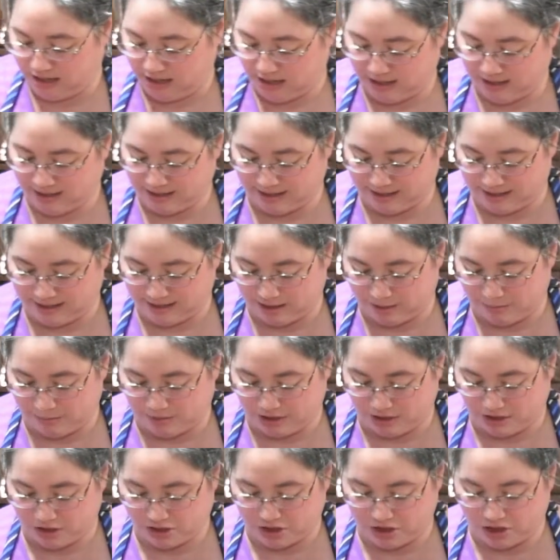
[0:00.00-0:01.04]
Let's get some of
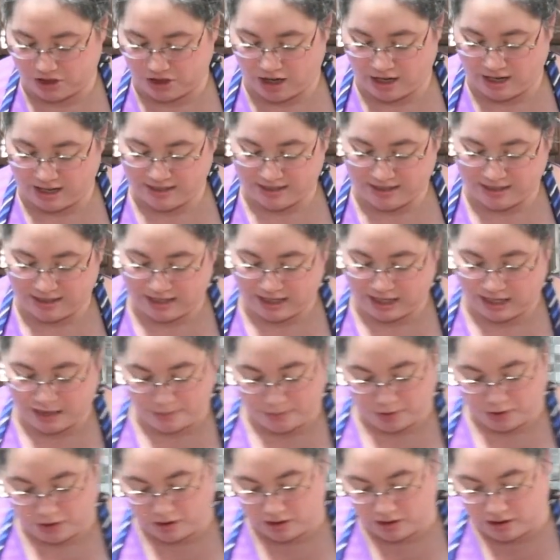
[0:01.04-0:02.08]
the sauce that came
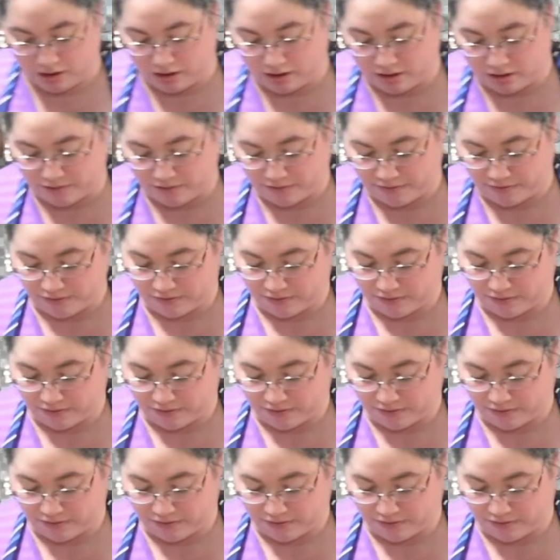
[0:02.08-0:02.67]
off.